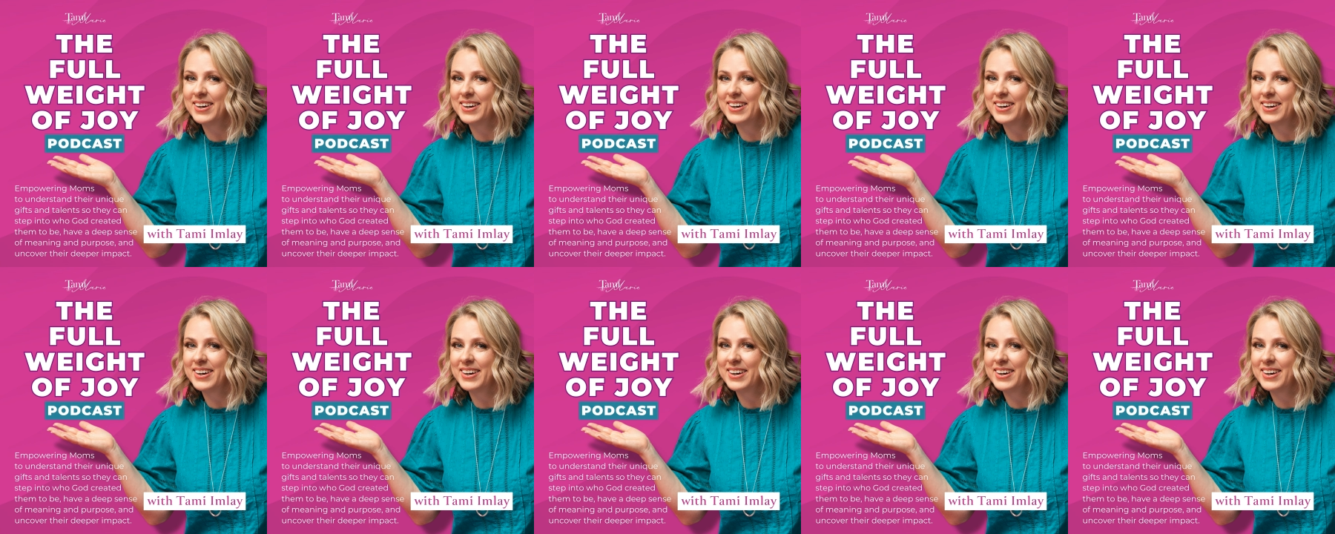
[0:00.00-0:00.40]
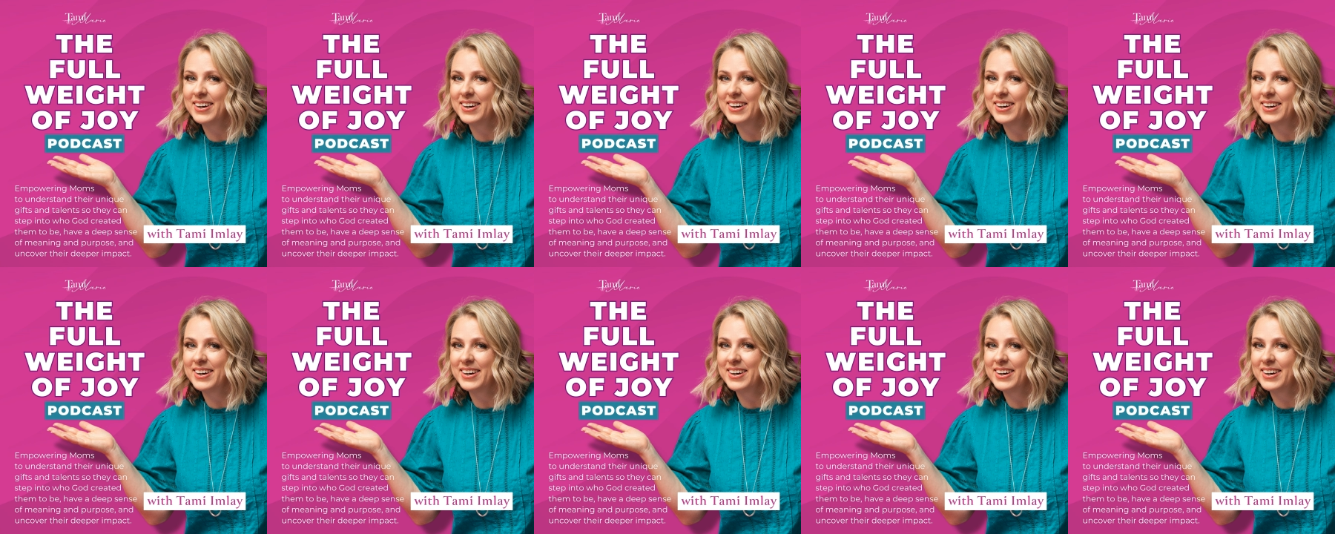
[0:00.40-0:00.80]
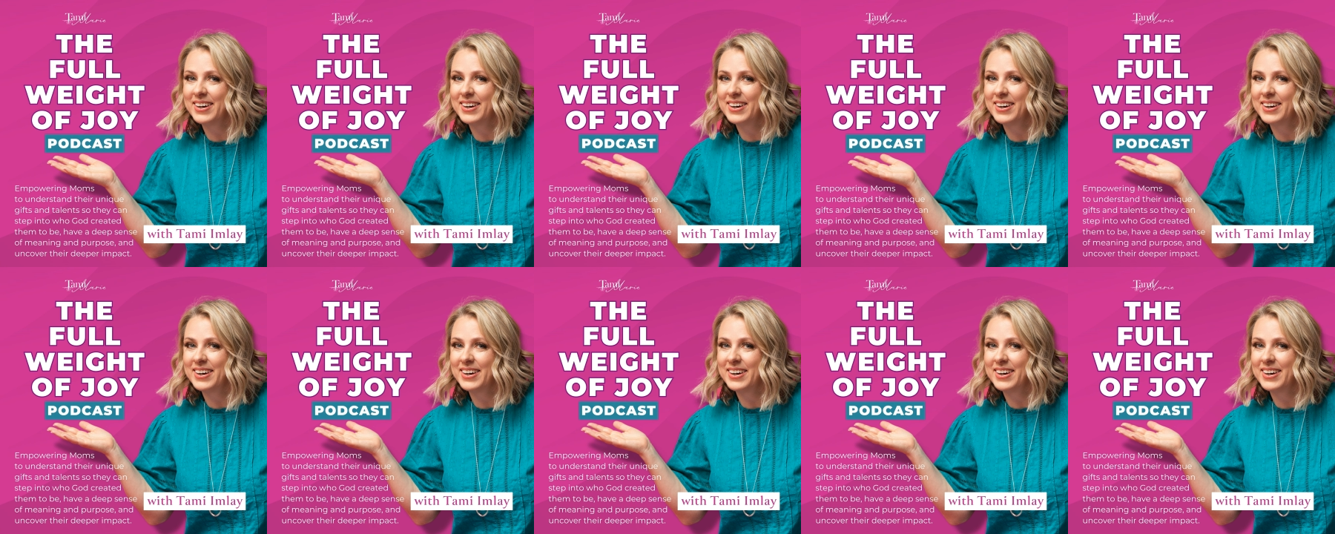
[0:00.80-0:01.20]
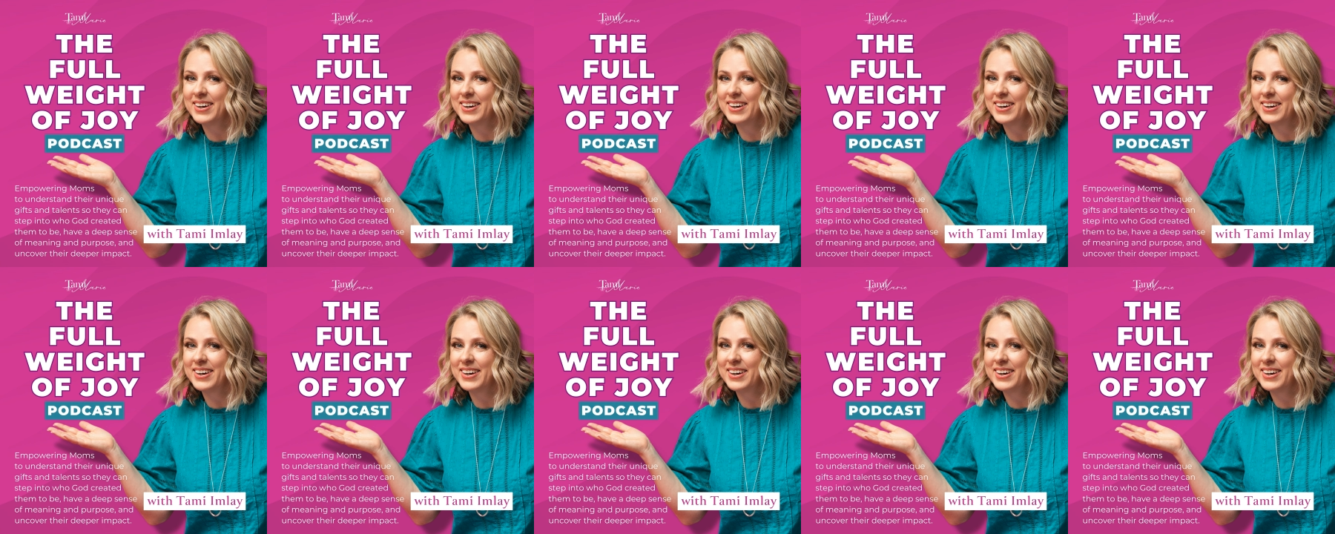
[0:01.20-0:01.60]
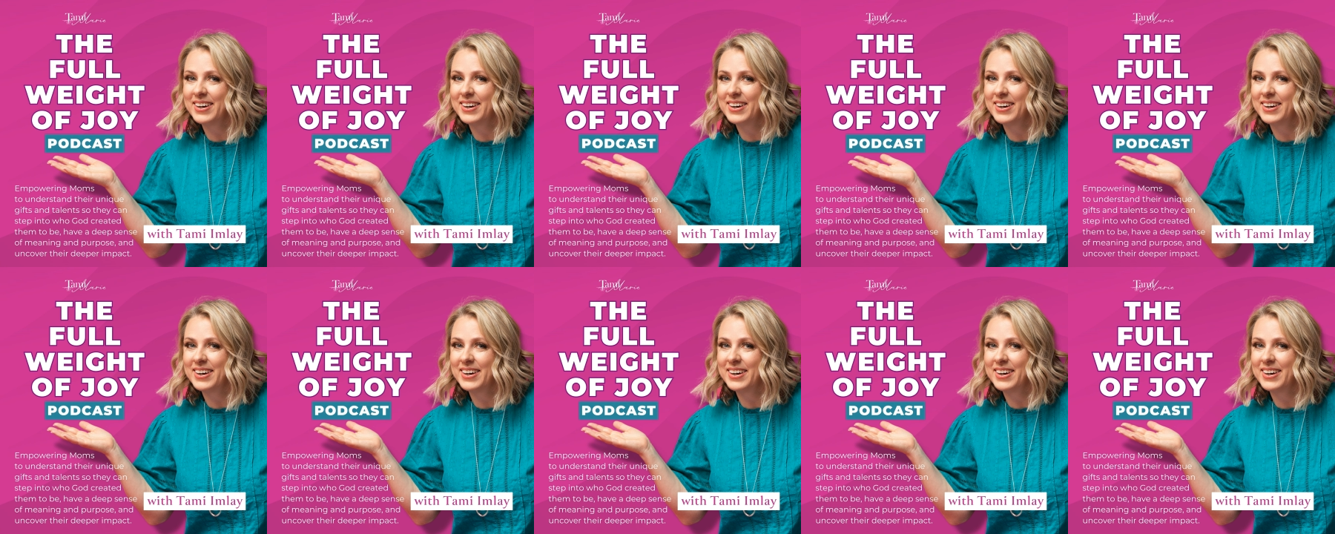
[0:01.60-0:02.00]

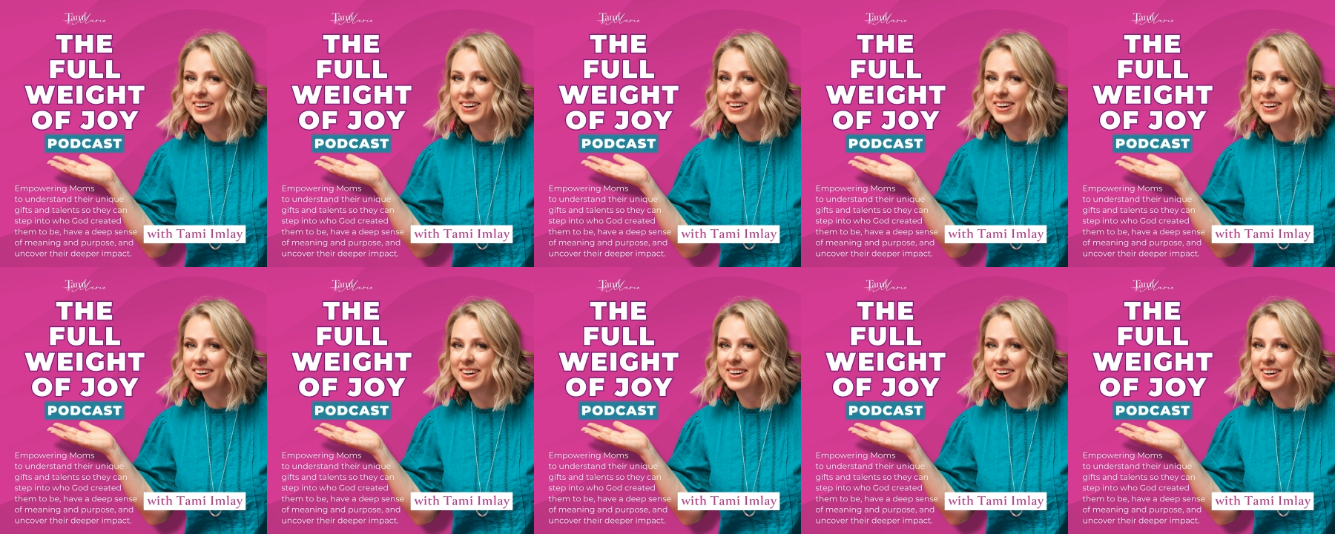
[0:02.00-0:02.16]
(no lip movement)